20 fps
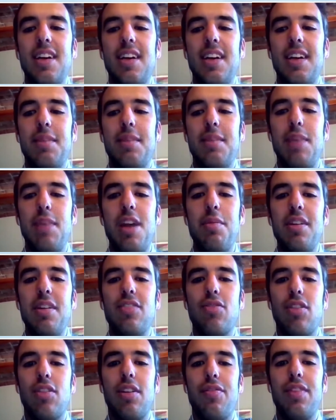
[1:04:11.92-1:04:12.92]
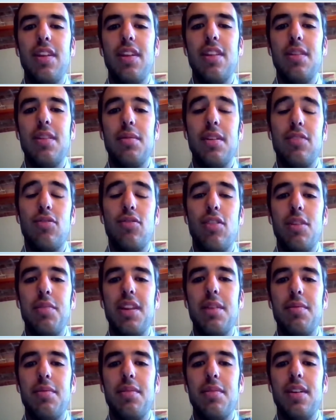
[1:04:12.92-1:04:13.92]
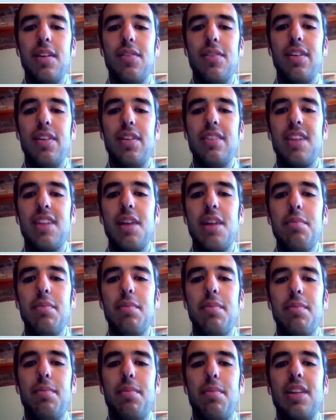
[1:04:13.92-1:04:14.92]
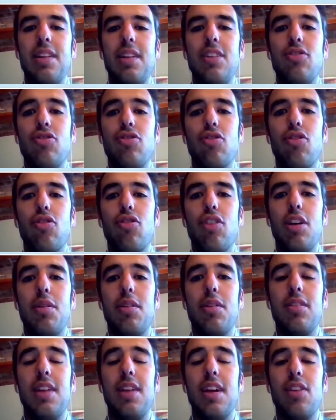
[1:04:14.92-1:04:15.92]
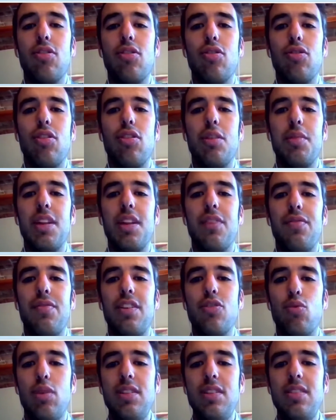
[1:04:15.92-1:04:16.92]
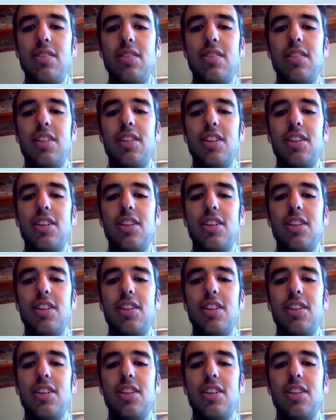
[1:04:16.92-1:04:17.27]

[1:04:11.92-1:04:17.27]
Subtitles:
maybe it's gonna be their first time, but they are not gonna be the first ones.